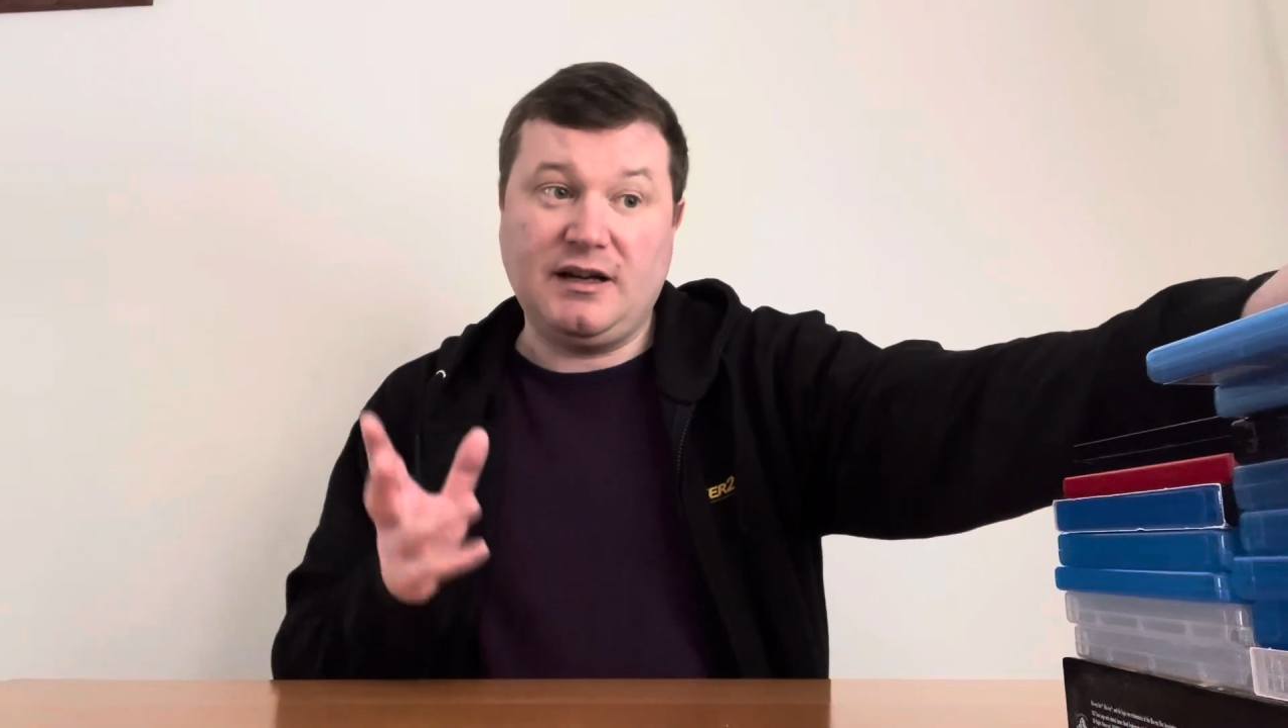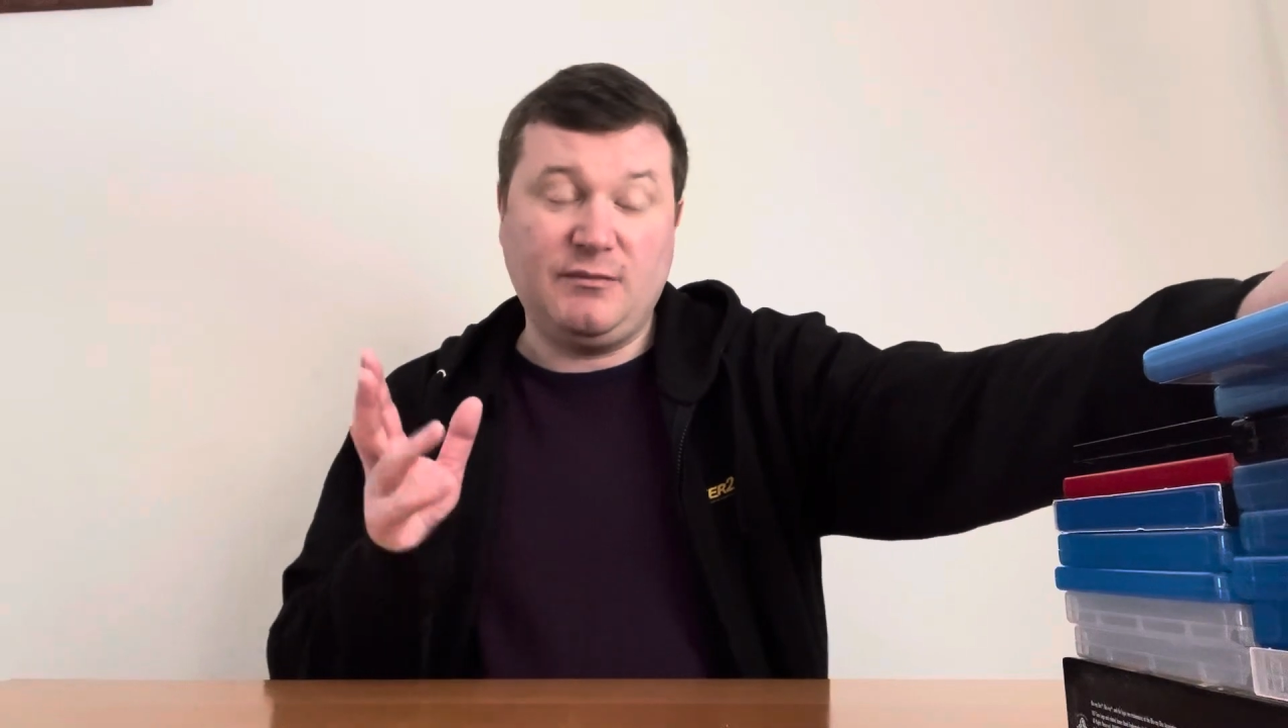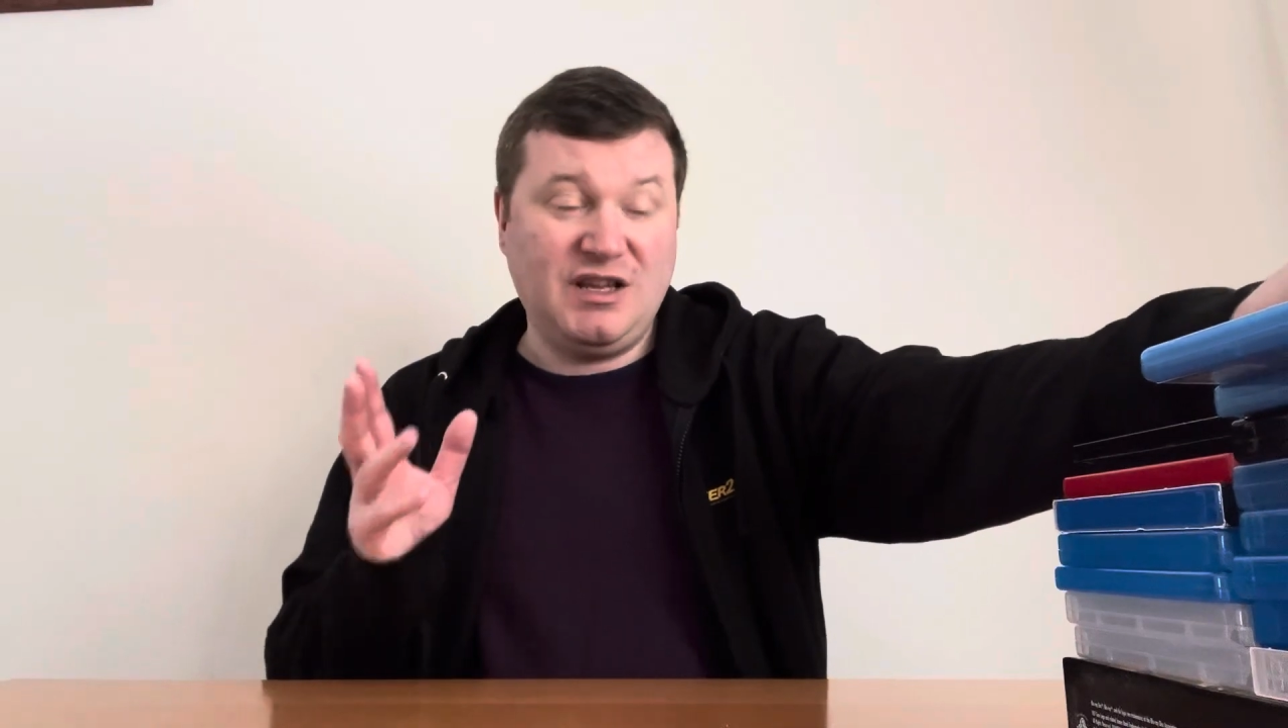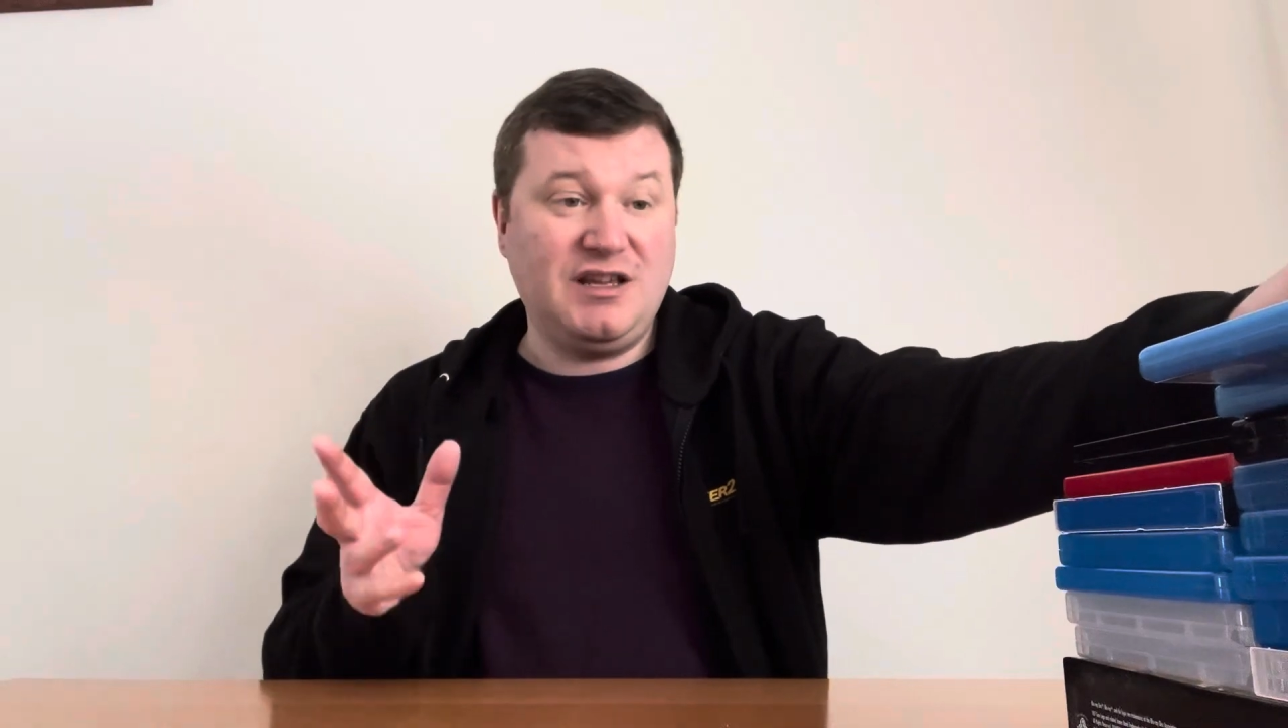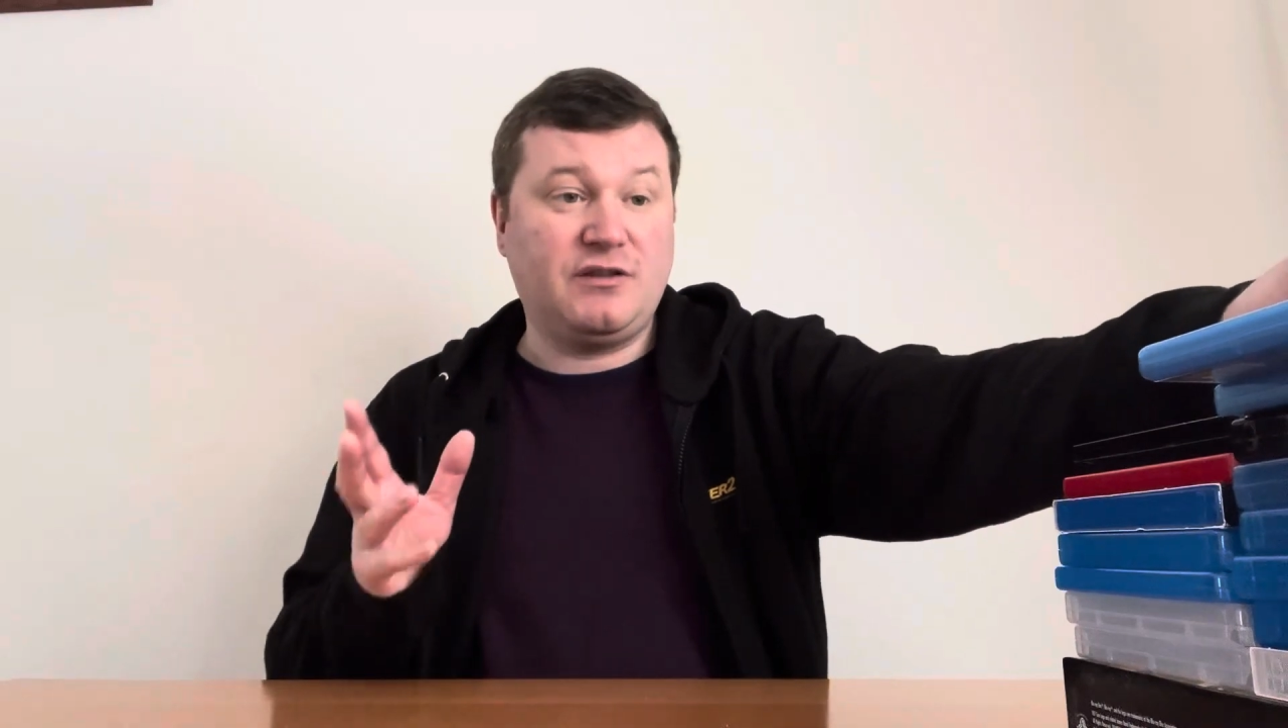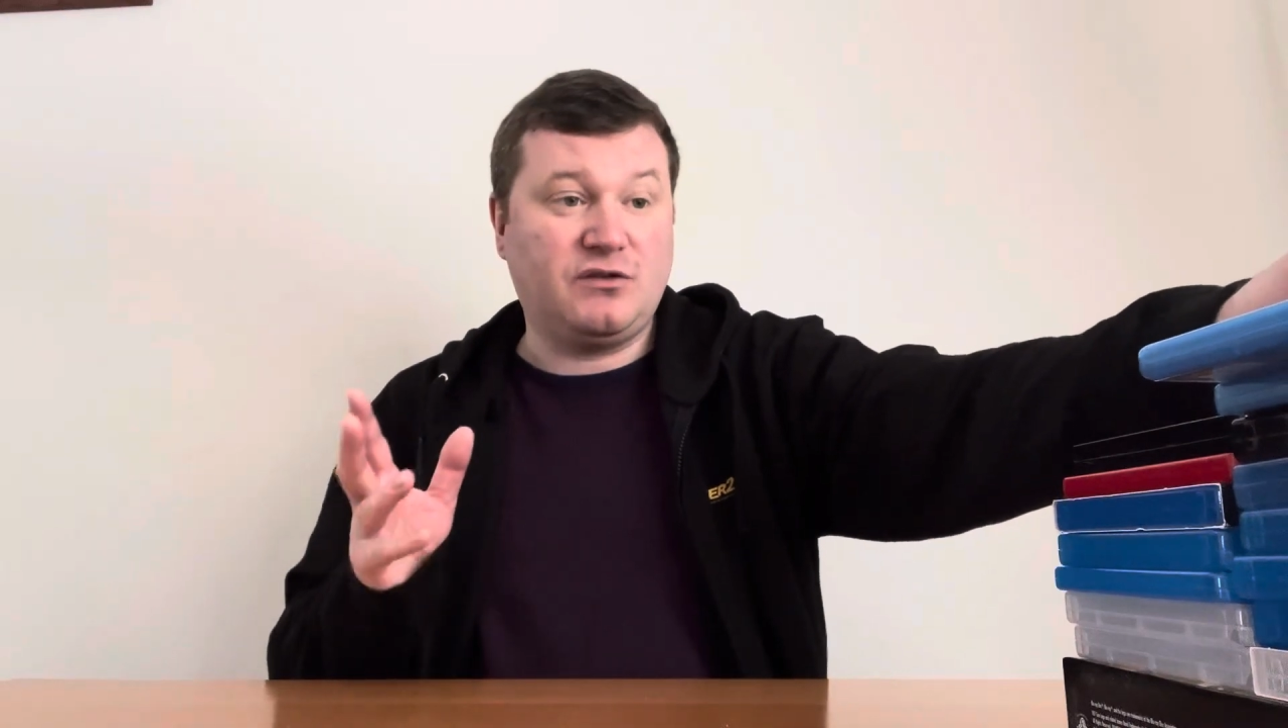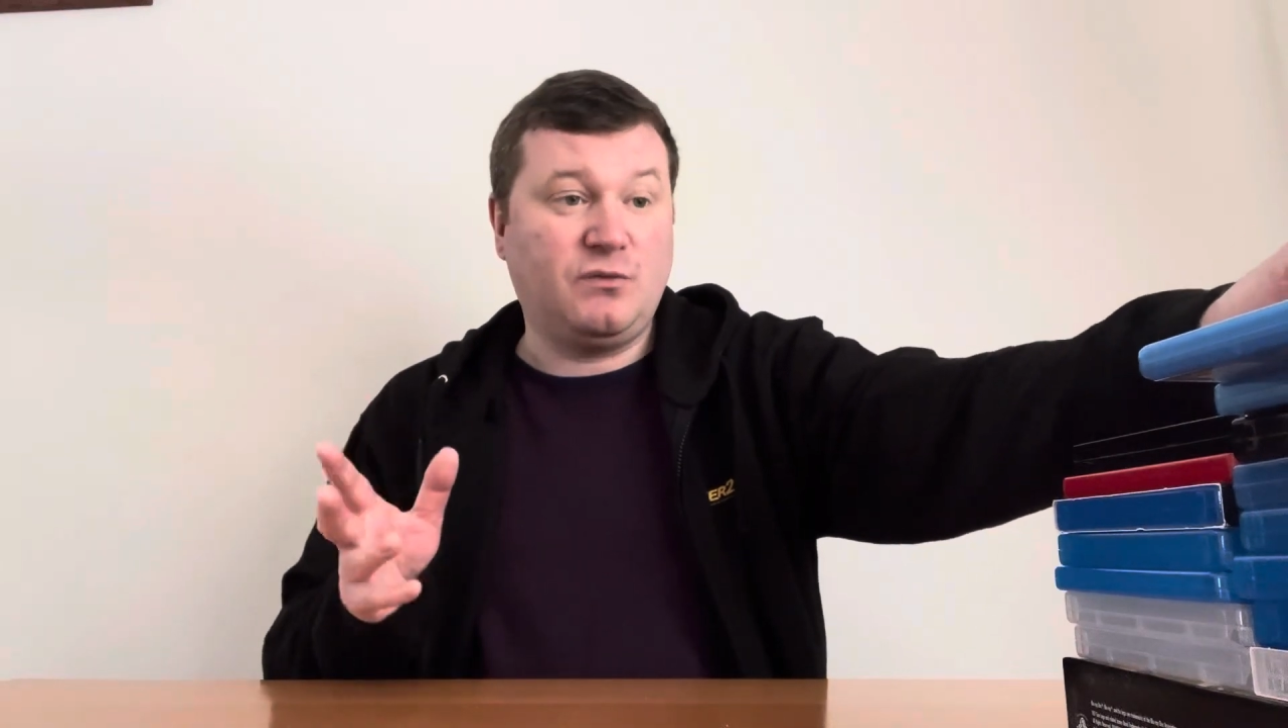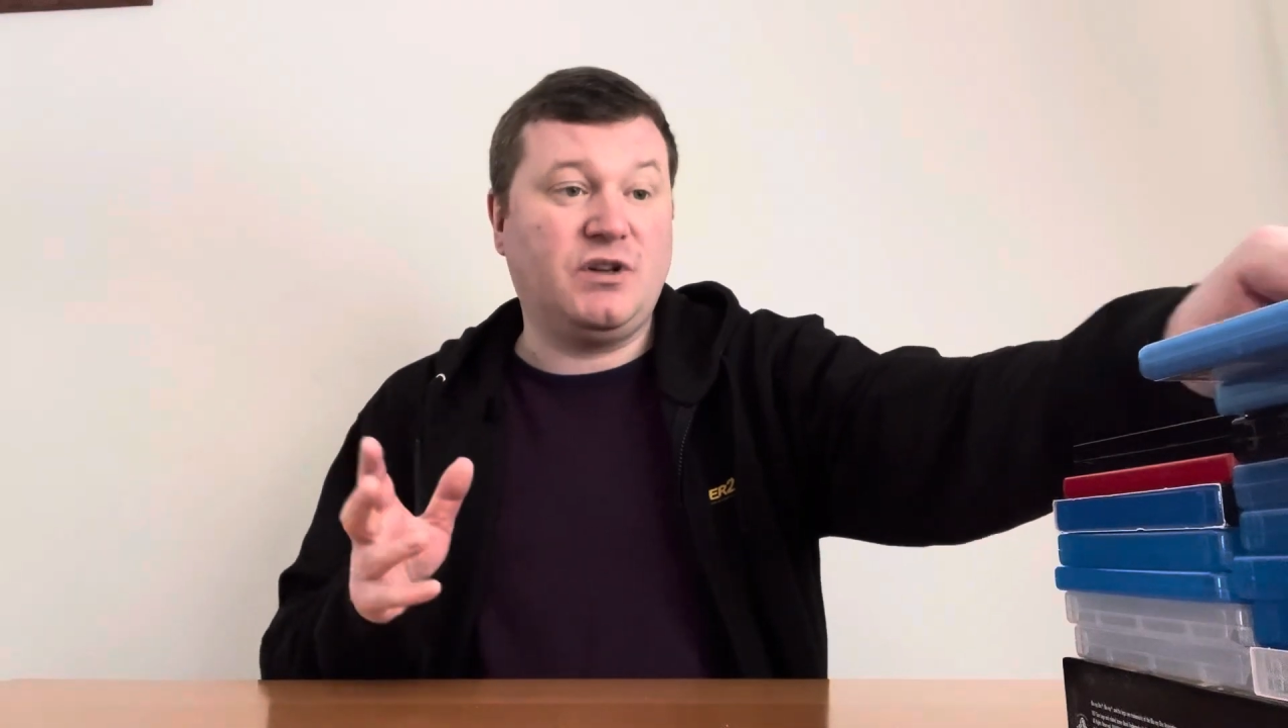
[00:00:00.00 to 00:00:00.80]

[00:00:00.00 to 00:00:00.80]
I'm eager to